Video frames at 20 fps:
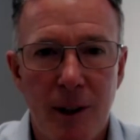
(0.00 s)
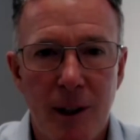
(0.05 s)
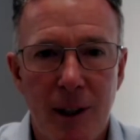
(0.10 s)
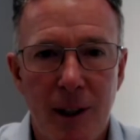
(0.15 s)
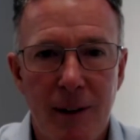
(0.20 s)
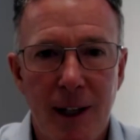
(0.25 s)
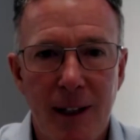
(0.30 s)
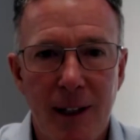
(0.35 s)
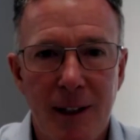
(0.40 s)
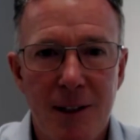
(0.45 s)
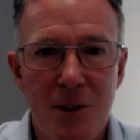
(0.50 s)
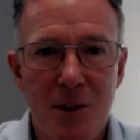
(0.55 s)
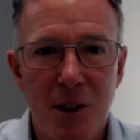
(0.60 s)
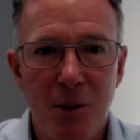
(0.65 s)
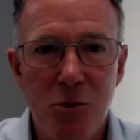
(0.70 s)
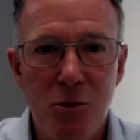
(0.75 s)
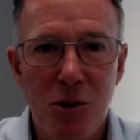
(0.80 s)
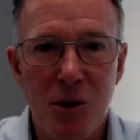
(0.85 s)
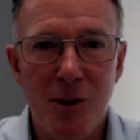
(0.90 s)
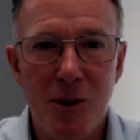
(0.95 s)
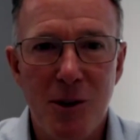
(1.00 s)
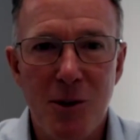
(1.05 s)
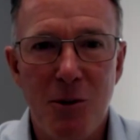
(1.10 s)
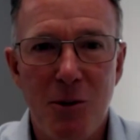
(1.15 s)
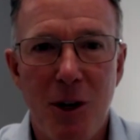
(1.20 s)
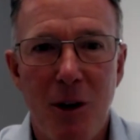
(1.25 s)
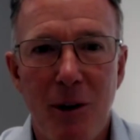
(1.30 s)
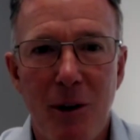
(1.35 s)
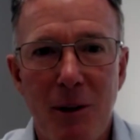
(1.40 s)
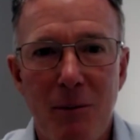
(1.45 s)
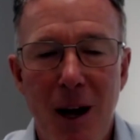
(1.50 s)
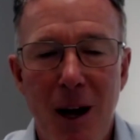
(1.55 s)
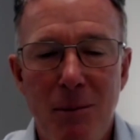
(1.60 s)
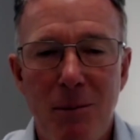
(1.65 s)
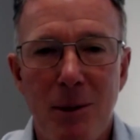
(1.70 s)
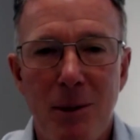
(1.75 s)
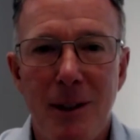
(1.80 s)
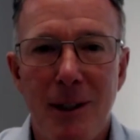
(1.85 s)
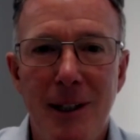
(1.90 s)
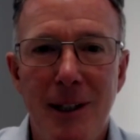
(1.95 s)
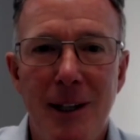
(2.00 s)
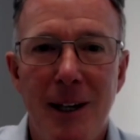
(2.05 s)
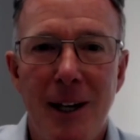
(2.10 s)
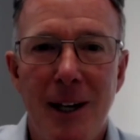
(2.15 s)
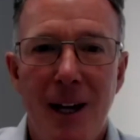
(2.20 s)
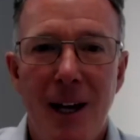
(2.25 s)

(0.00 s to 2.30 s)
That consumption is growing rapidly,